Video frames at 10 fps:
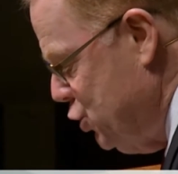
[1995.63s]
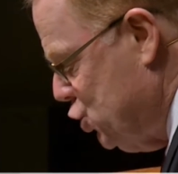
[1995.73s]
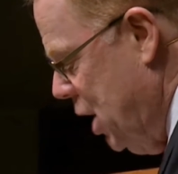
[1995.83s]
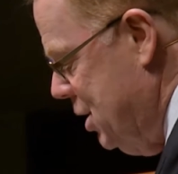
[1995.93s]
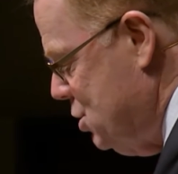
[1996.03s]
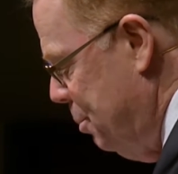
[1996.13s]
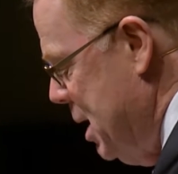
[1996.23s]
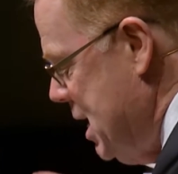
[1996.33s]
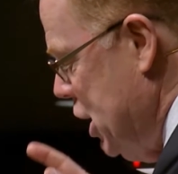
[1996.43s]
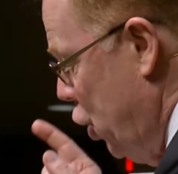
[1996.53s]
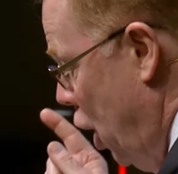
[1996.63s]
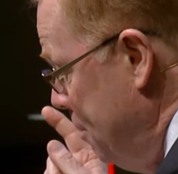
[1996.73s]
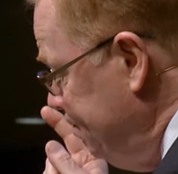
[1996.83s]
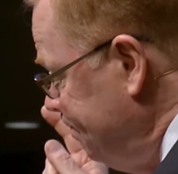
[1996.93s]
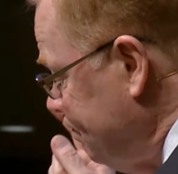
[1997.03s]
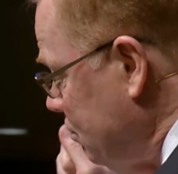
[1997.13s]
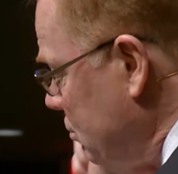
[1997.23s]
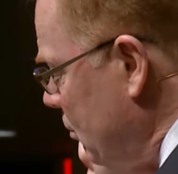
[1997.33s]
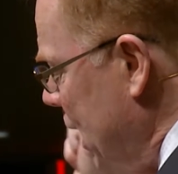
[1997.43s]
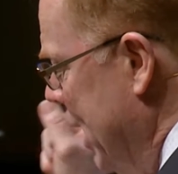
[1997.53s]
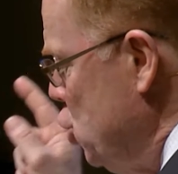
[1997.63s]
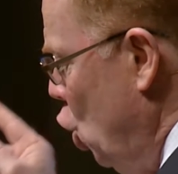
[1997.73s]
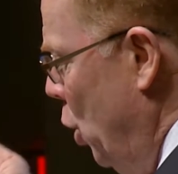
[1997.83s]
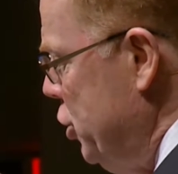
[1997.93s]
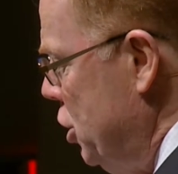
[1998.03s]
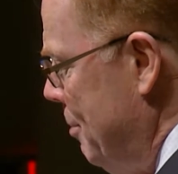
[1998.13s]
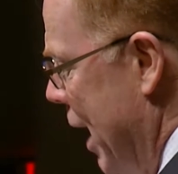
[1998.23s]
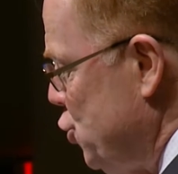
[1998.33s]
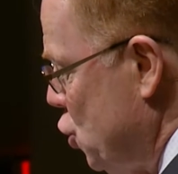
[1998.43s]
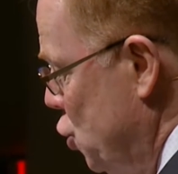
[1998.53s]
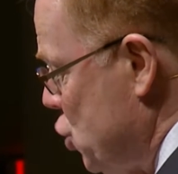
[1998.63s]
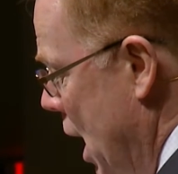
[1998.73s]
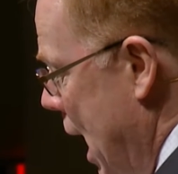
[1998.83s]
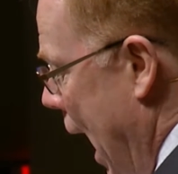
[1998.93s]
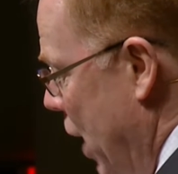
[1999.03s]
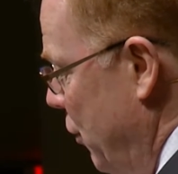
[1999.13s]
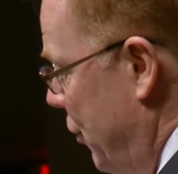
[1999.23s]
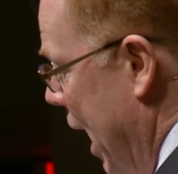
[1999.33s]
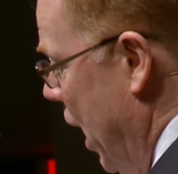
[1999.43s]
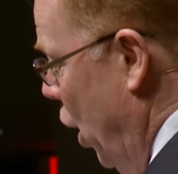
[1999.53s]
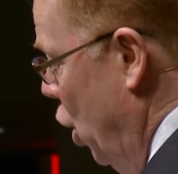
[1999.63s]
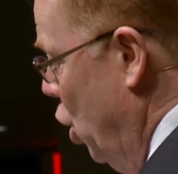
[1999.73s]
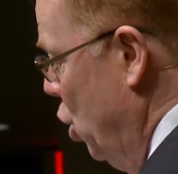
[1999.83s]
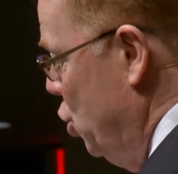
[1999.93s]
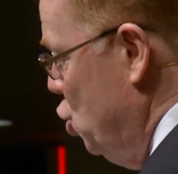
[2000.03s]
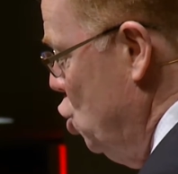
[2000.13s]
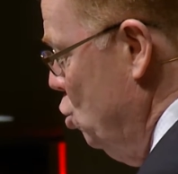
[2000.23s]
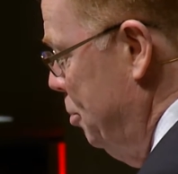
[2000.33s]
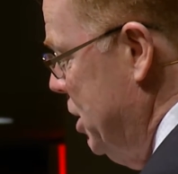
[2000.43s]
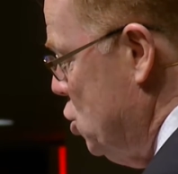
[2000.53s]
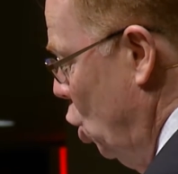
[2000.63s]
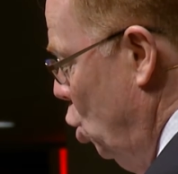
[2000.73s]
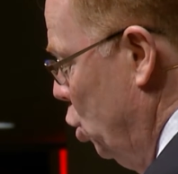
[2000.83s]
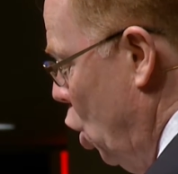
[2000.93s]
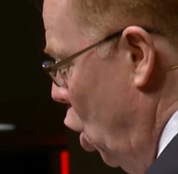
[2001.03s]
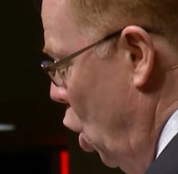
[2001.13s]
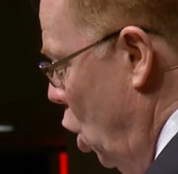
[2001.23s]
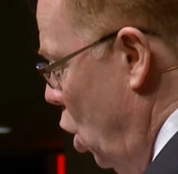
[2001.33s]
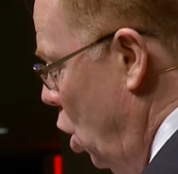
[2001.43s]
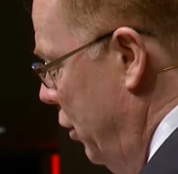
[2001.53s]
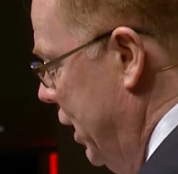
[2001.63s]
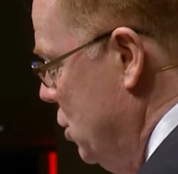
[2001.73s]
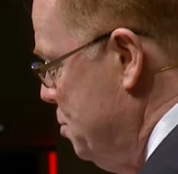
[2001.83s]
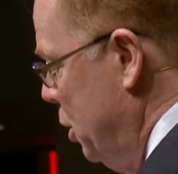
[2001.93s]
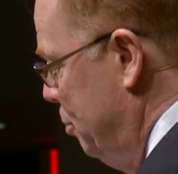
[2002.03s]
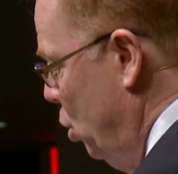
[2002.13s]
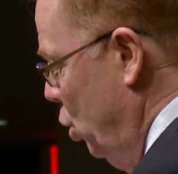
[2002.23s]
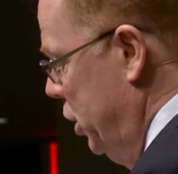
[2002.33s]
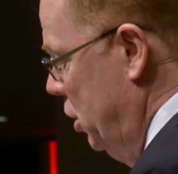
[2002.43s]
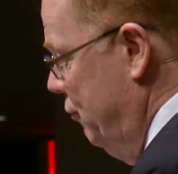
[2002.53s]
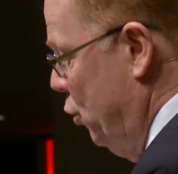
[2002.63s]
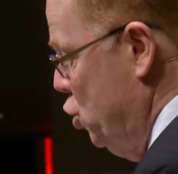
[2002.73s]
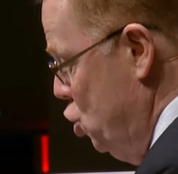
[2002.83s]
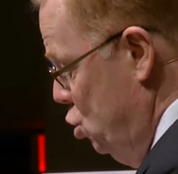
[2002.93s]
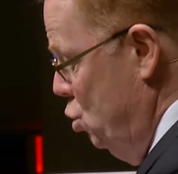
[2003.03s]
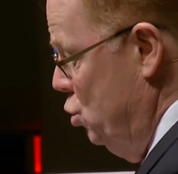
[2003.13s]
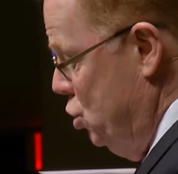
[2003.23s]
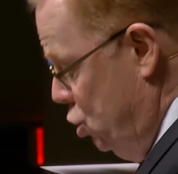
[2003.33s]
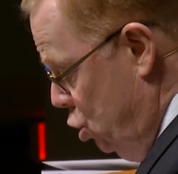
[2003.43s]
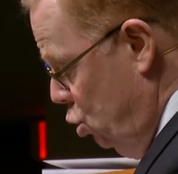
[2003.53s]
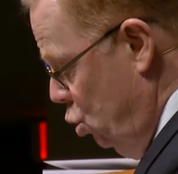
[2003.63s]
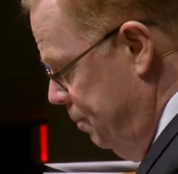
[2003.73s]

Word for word: said to me, Get up and go into Damascus, and there you will be told all that has been appointed for you to do.